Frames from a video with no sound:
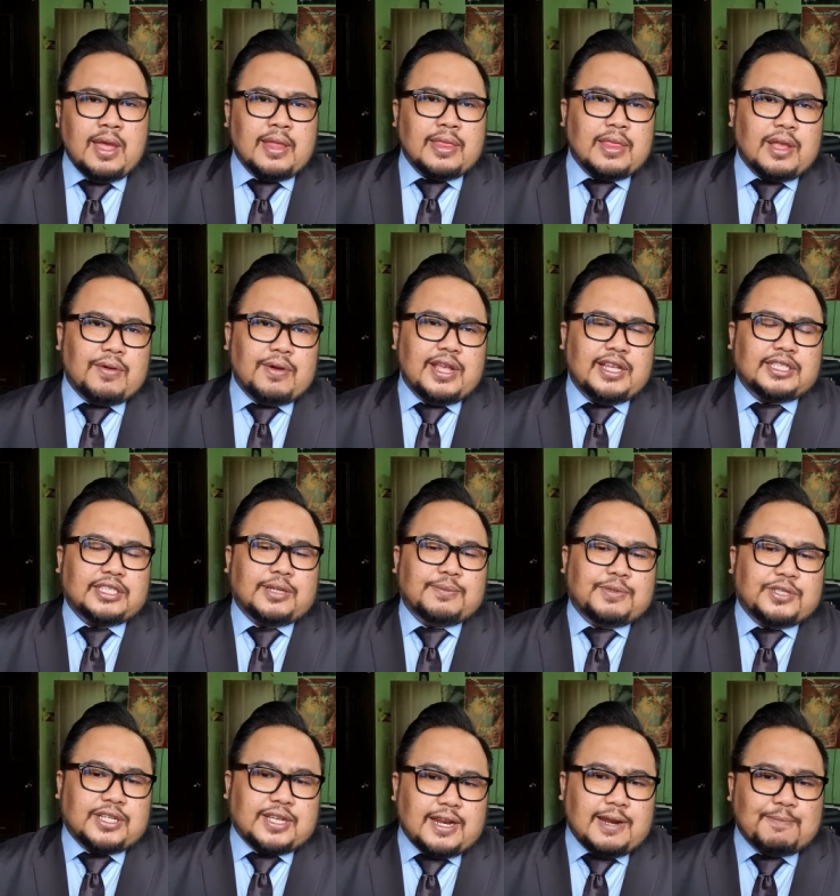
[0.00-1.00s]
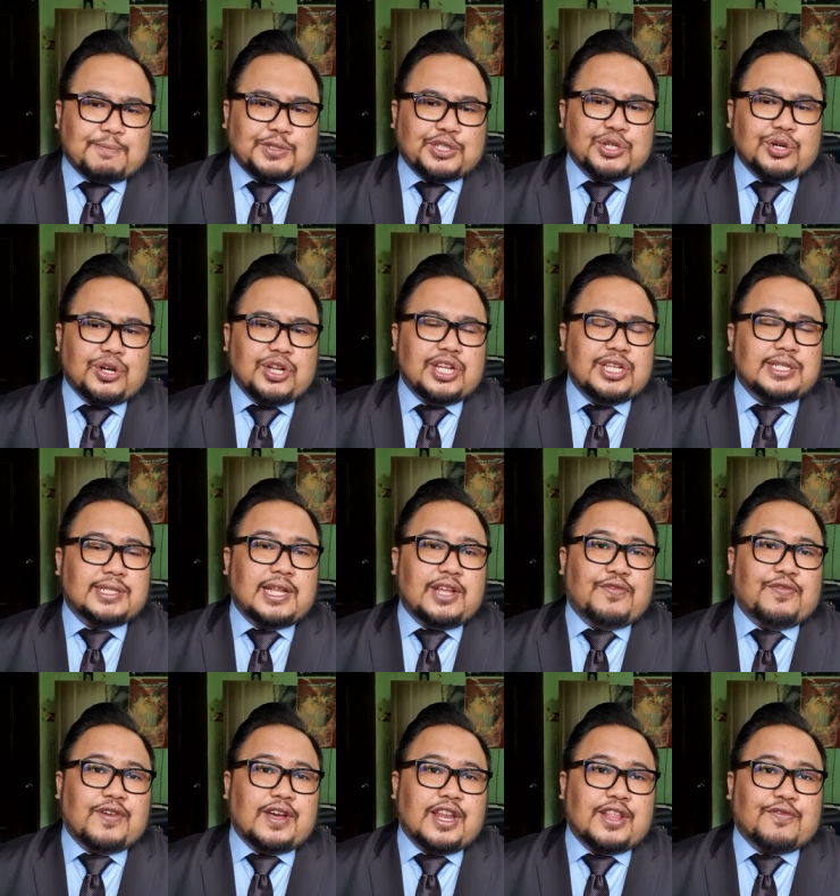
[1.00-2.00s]
Now, a subscription is
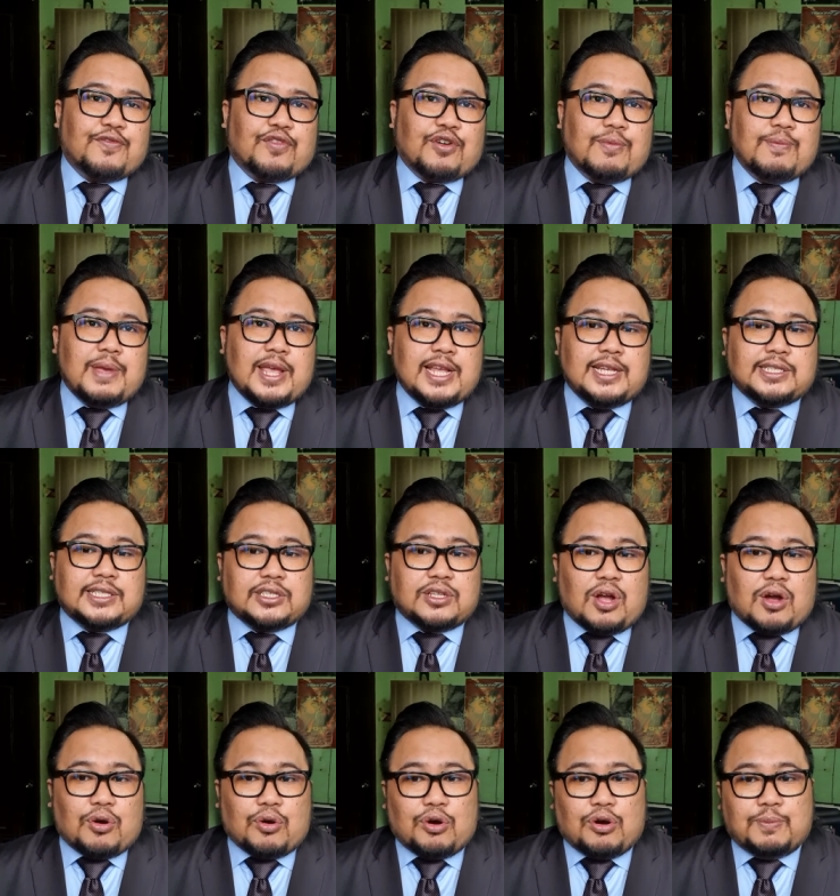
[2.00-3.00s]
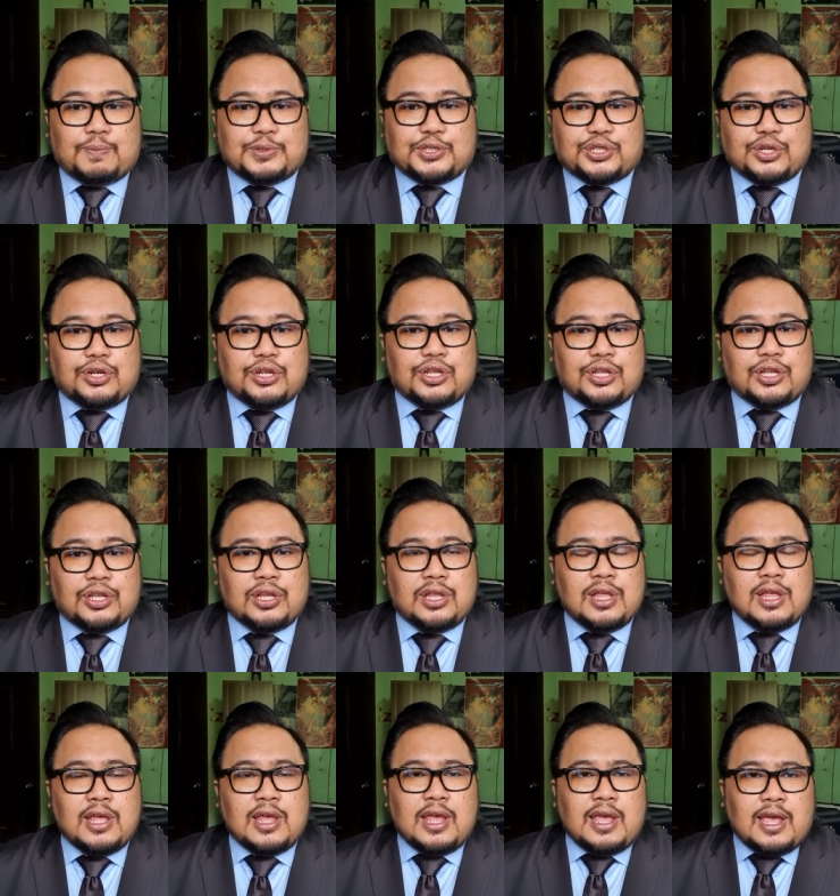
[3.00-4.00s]
different from a stock option,
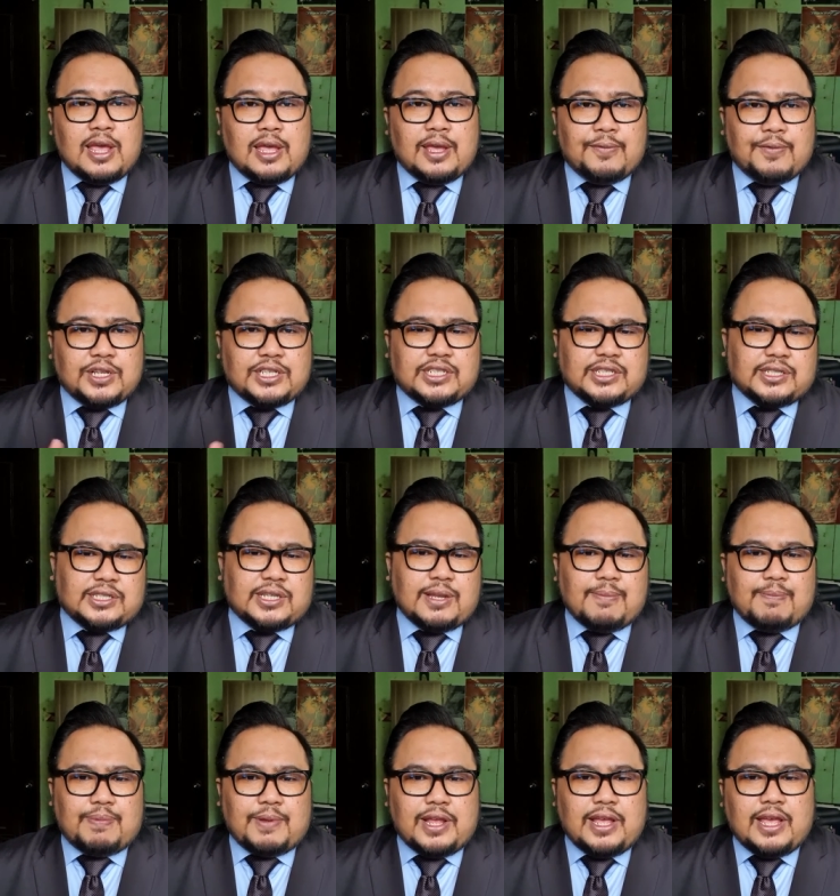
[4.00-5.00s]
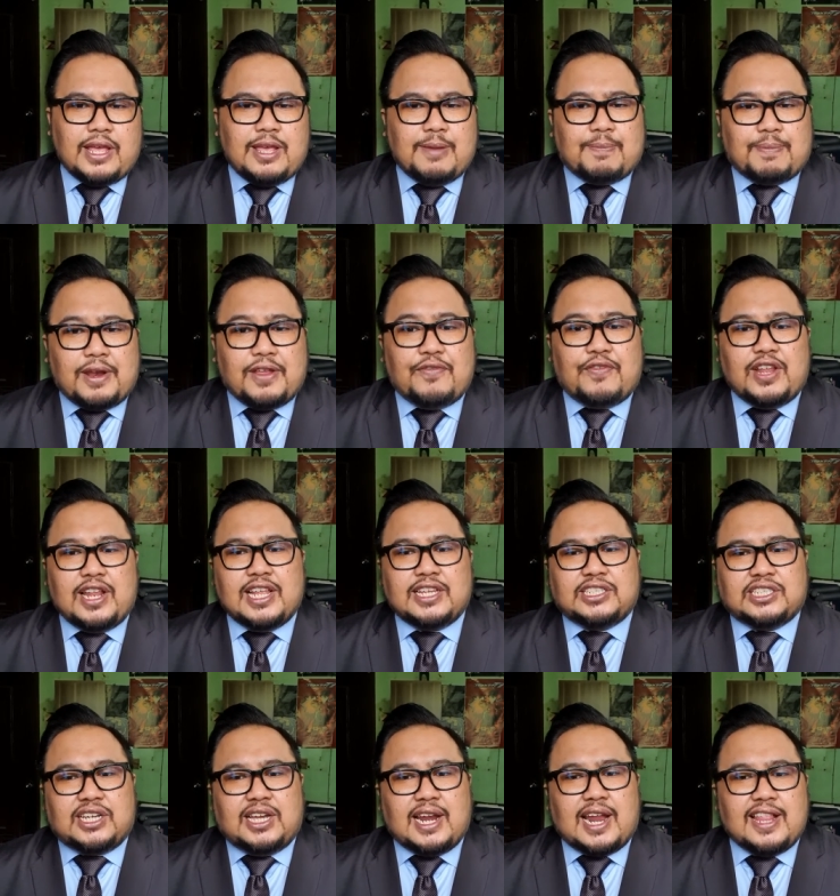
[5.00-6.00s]
which is simply a
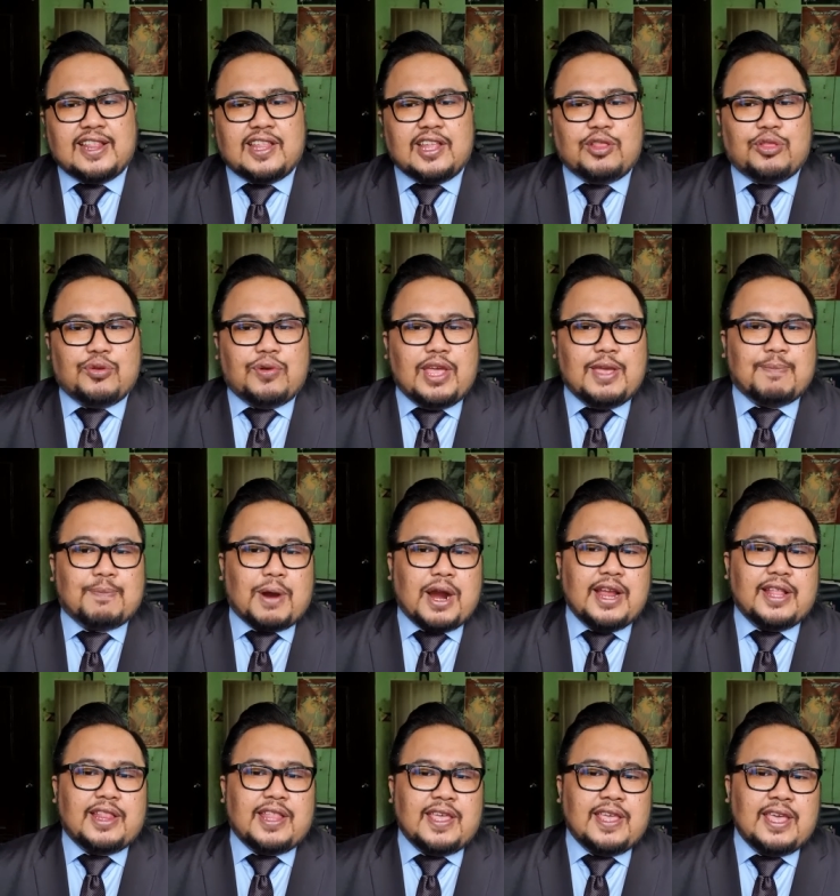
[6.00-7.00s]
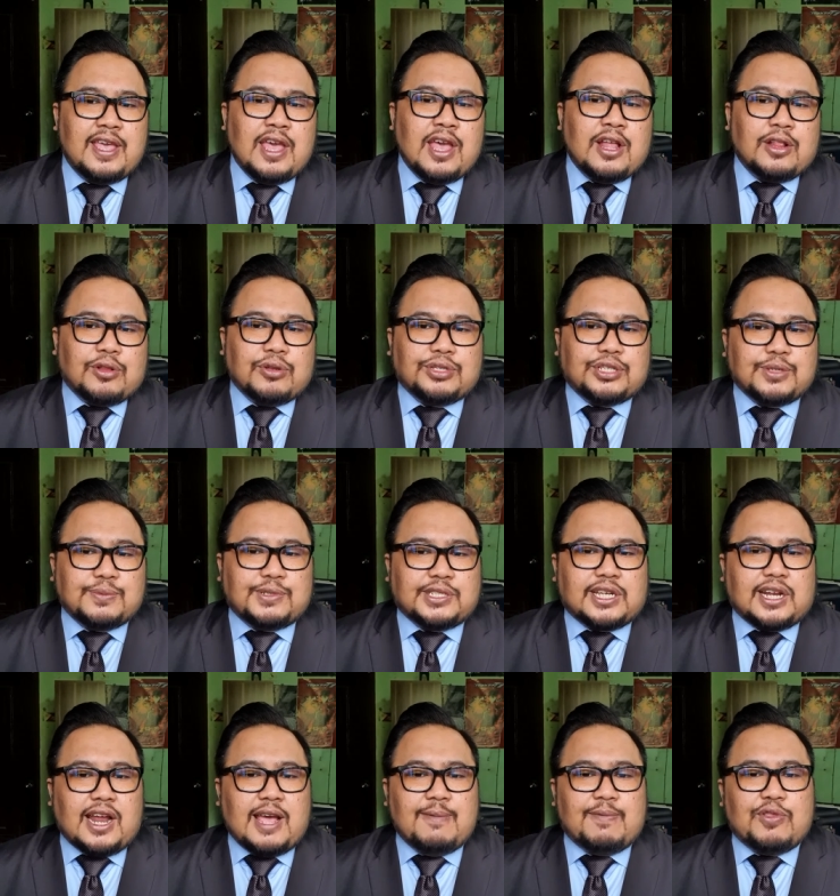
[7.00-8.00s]
privilege granted to a party to
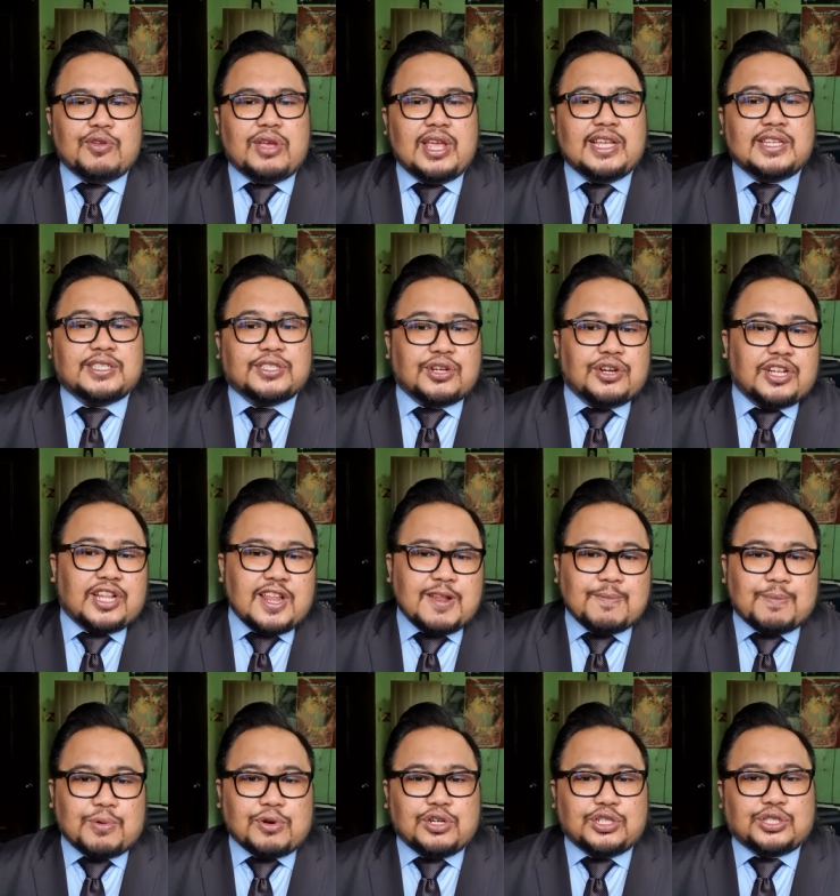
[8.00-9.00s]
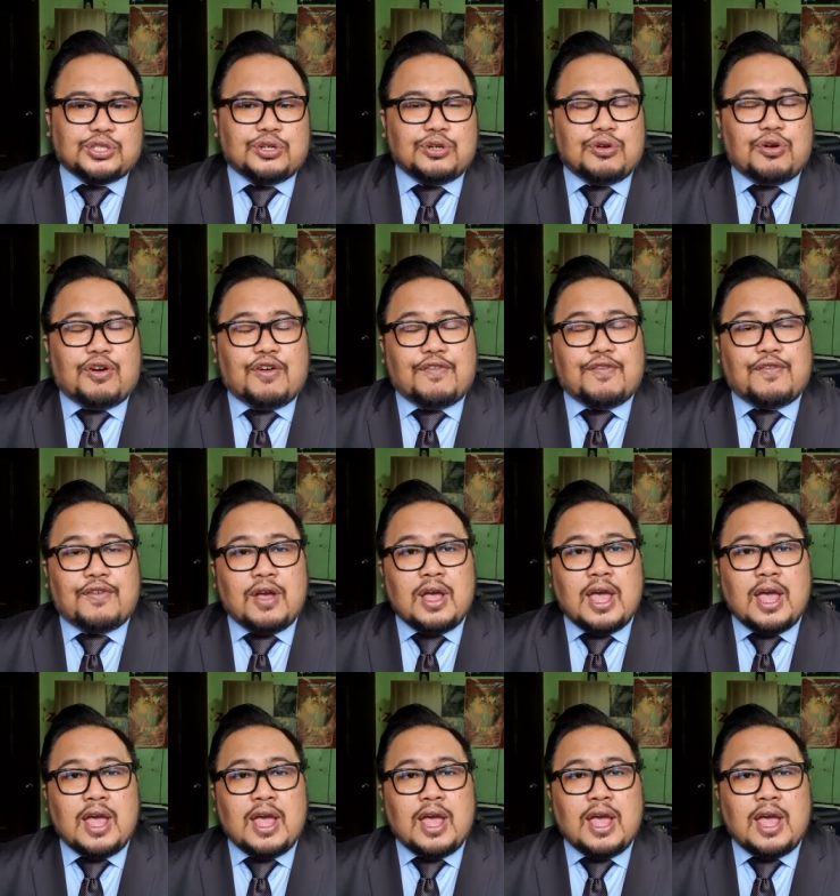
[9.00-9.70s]
subscribe to a certain portion of